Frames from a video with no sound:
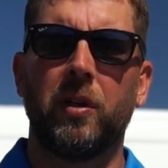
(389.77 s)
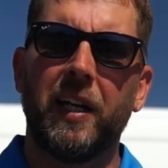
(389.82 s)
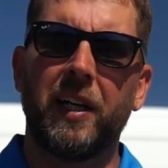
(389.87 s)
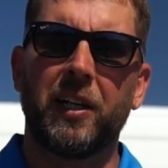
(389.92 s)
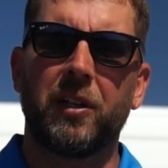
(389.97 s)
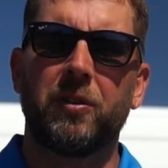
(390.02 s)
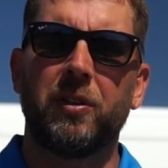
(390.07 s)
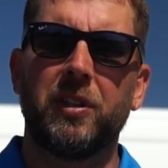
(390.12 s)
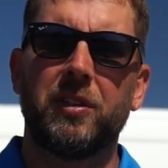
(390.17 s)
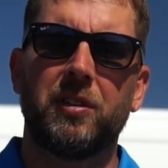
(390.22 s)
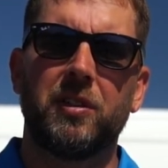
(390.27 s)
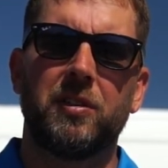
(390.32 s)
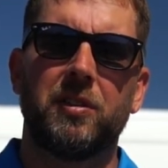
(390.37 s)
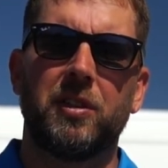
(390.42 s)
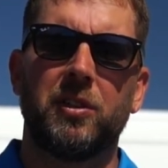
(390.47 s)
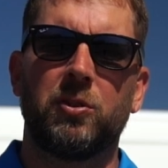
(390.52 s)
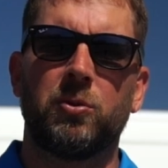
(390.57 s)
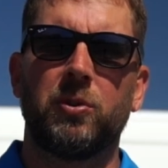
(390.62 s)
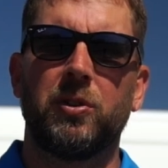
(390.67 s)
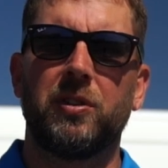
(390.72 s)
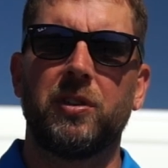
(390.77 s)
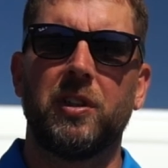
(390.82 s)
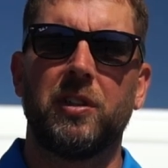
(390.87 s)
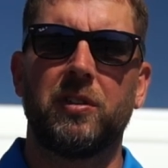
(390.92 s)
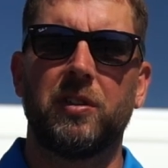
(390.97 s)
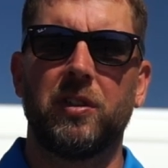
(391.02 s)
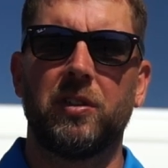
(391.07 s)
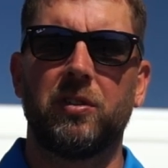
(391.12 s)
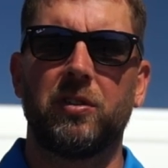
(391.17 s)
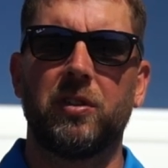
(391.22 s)
and increases its
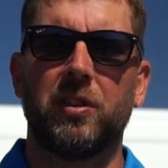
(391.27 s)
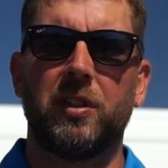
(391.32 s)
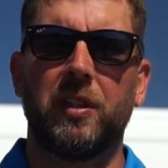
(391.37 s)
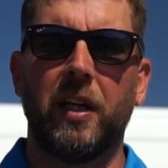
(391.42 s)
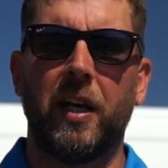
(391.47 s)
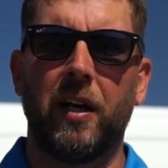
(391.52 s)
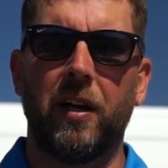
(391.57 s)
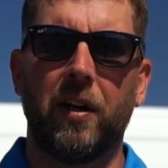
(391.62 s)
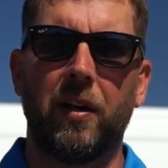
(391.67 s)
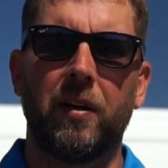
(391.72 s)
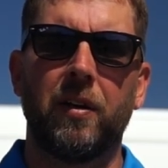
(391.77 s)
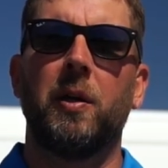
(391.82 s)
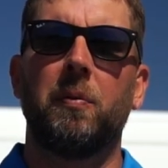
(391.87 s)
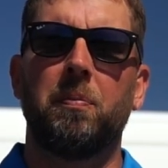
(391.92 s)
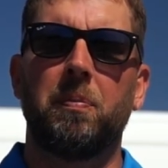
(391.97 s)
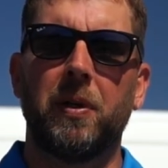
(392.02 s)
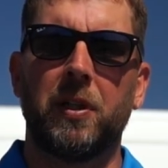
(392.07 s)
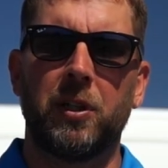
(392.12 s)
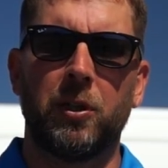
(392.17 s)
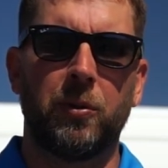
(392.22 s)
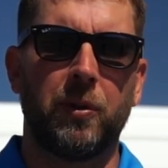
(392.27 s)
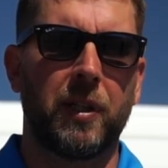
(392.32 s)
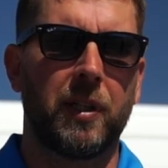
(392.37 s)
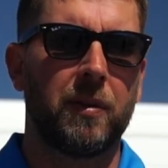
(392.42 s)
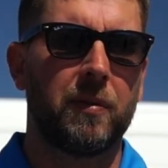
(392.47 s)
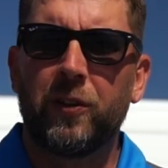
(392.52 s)
resistance to tear and billowing.